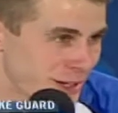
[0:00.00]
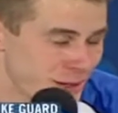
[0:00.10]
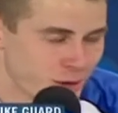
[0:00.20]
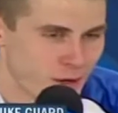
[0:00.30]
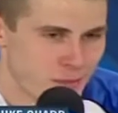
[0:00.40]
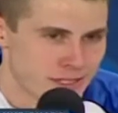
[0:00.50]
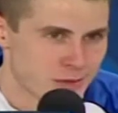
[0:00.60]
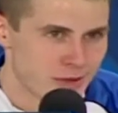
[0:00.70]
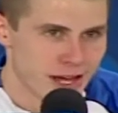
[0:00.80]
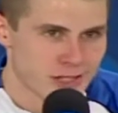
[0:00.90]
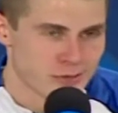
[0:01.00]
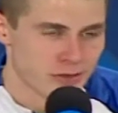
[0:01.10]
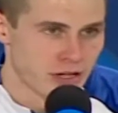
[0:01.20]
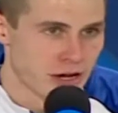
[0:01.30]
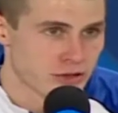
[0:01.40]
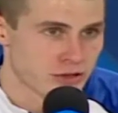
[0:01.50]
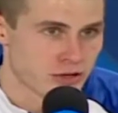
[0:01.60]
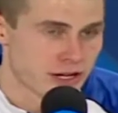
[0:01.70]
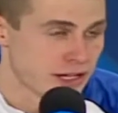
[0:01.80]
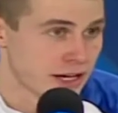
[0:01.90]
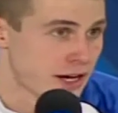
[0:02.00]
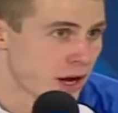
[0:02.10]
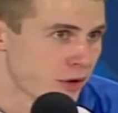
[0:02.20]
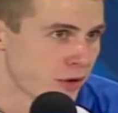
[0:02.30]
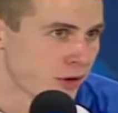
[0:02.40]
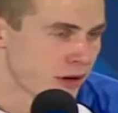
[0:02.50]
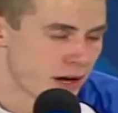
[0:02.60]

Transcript: You know, I mean, to be honest with you, I was just trying to get it out of there.